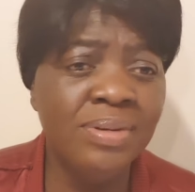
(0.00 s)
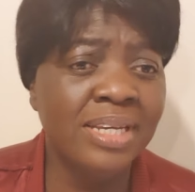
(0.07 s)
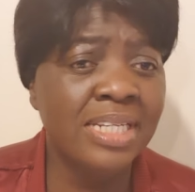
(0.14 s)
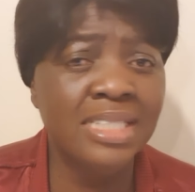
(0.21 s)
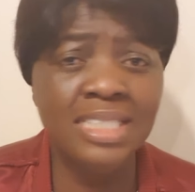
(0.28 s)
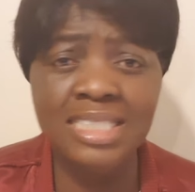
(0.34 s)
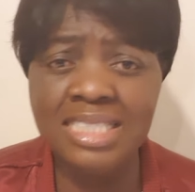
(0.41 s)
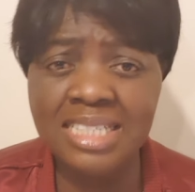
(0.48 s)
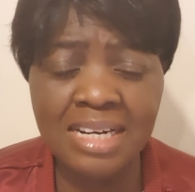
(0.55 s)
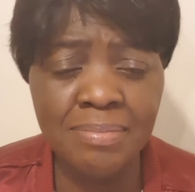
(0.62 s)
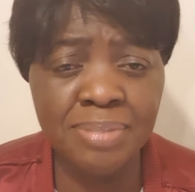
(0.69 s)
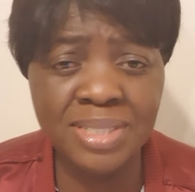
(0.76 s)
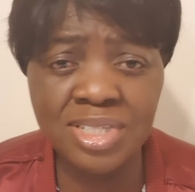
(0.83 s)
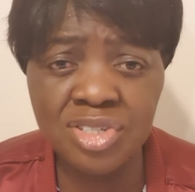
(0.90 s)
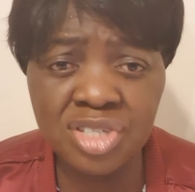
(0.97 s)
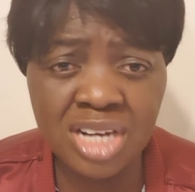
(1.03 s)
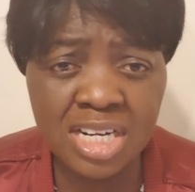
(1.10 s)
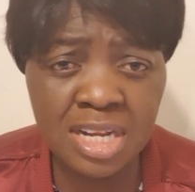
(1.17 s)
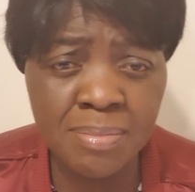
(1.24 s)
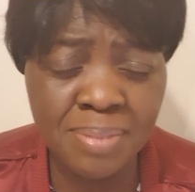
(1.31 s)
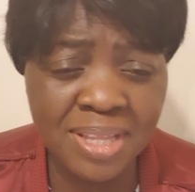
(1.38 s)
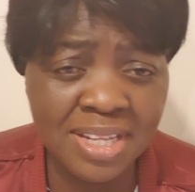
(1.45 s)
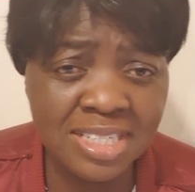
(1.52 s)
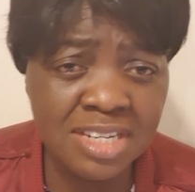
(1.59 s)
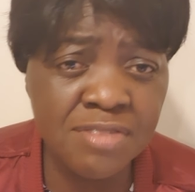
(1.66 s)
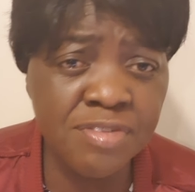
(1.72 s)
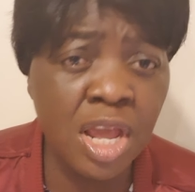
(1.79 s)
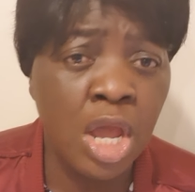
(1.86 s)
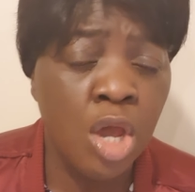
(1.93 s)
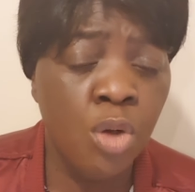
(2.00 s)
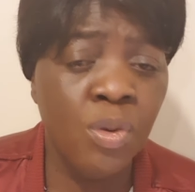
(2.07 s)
We can distract, be distracted by the TV.